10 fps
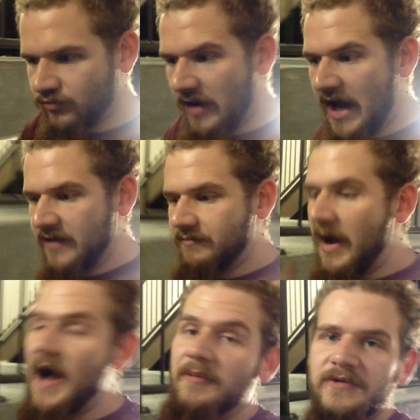ride
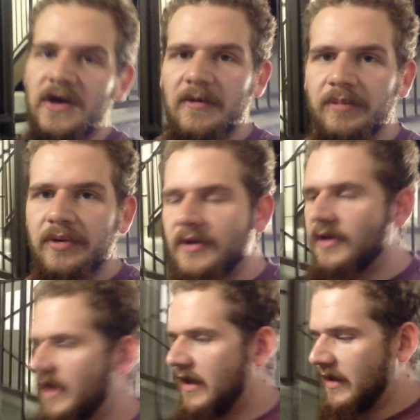popped
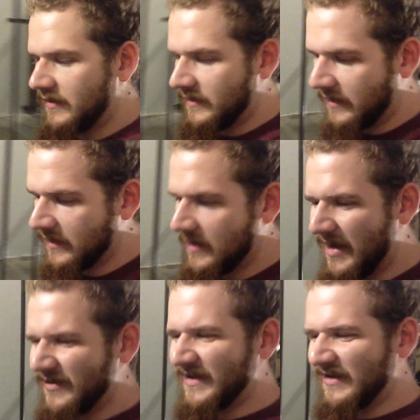up, and
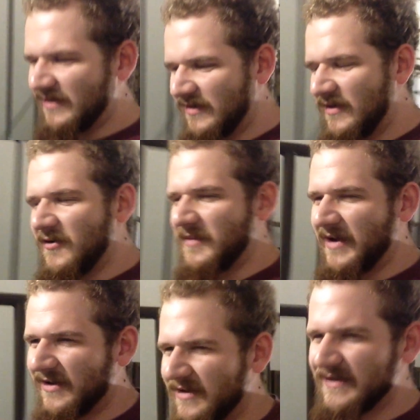I was like, oh my
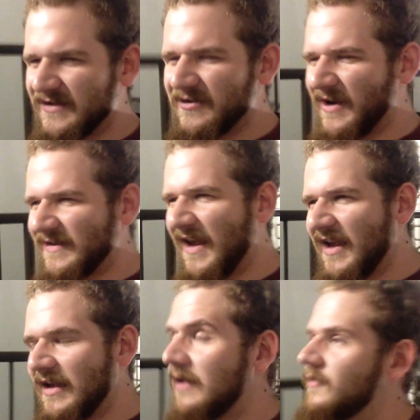goodness, do I
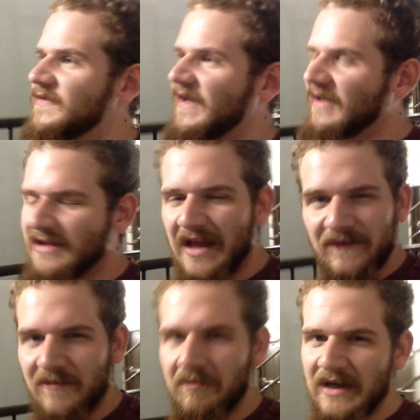take it? It was like
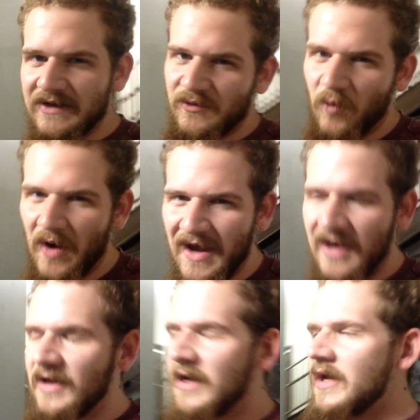11 minutes
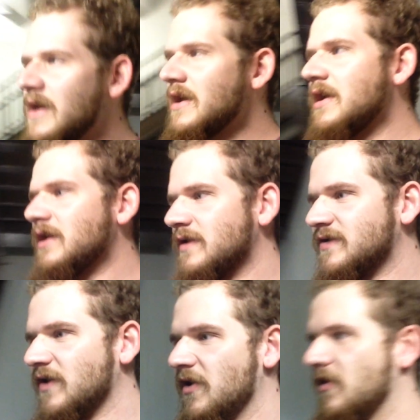away,
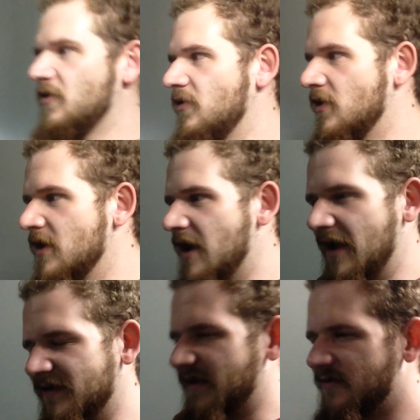so
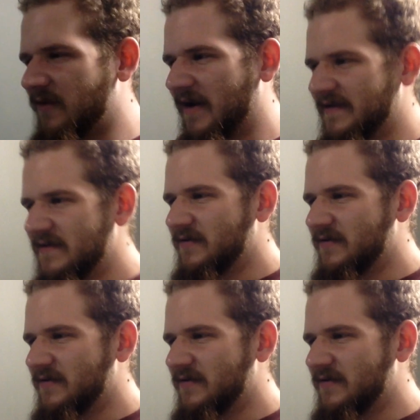I was like, do I